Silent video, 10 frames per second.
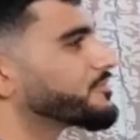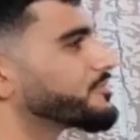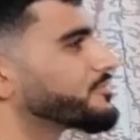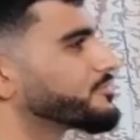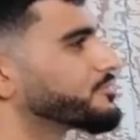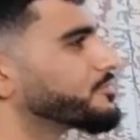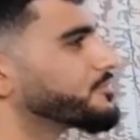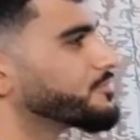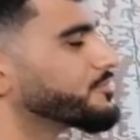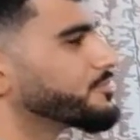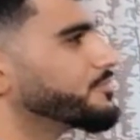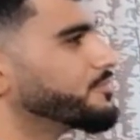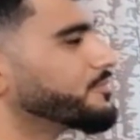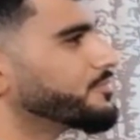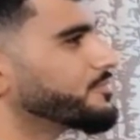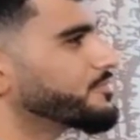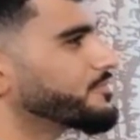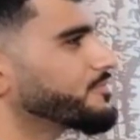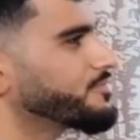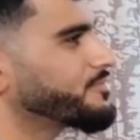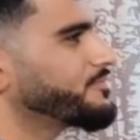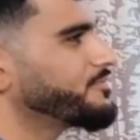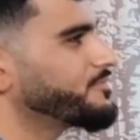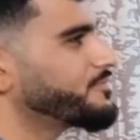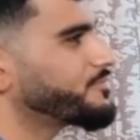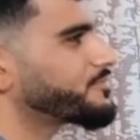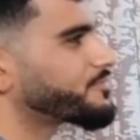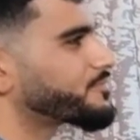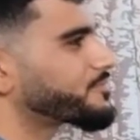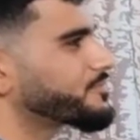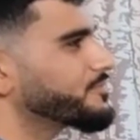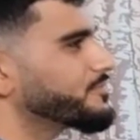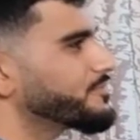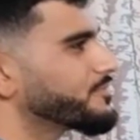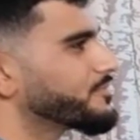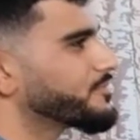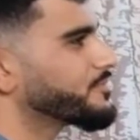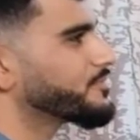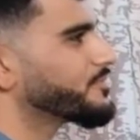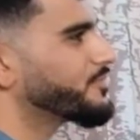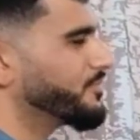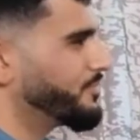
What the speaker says: This person isn't speaking.